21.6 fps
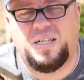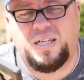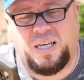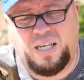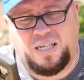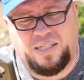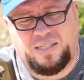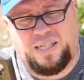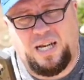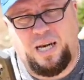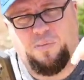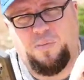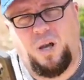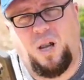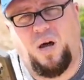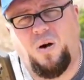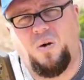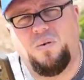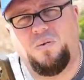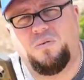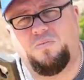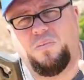Links down
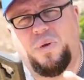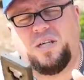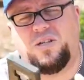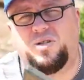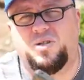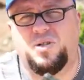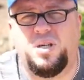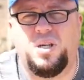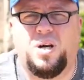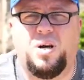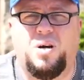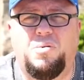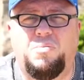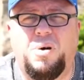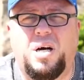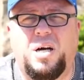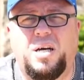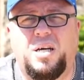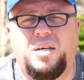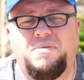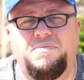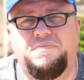below, make sure you go and
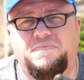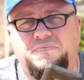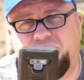buy it.